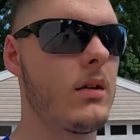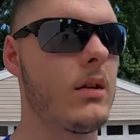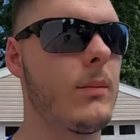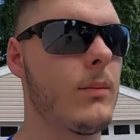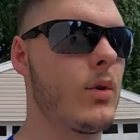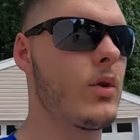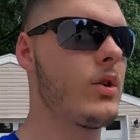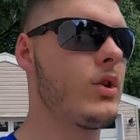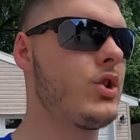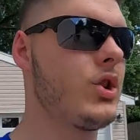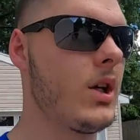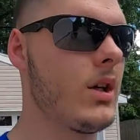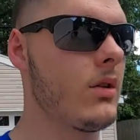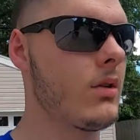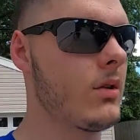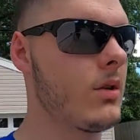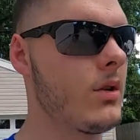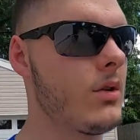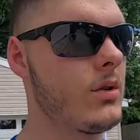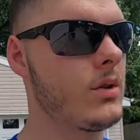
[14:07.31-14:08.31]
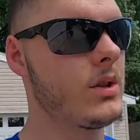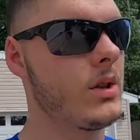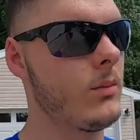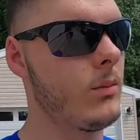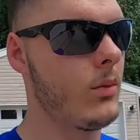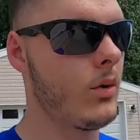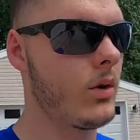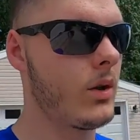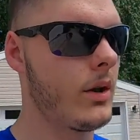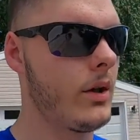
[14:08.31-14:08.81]
the more this channel grows, the
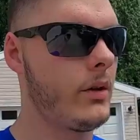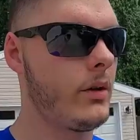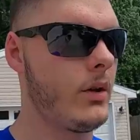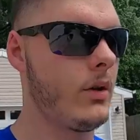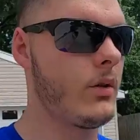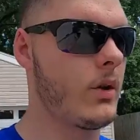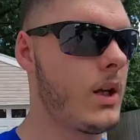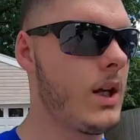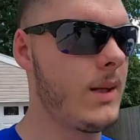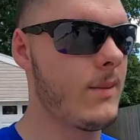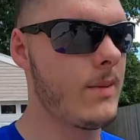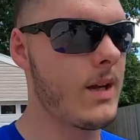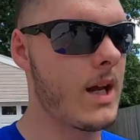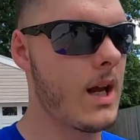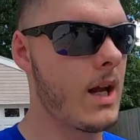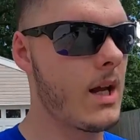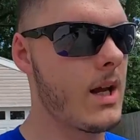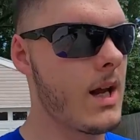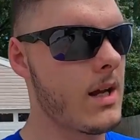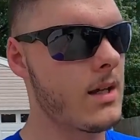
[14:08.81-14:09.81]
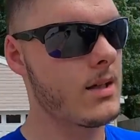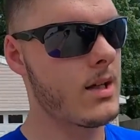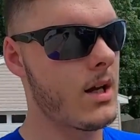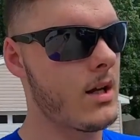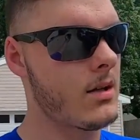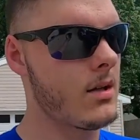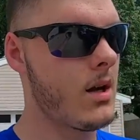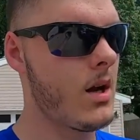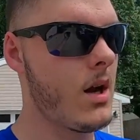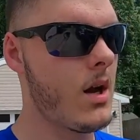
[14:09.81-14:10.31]
more I'll know to keep making
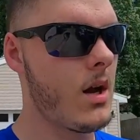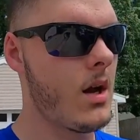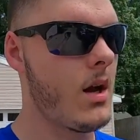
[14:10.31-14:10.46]
content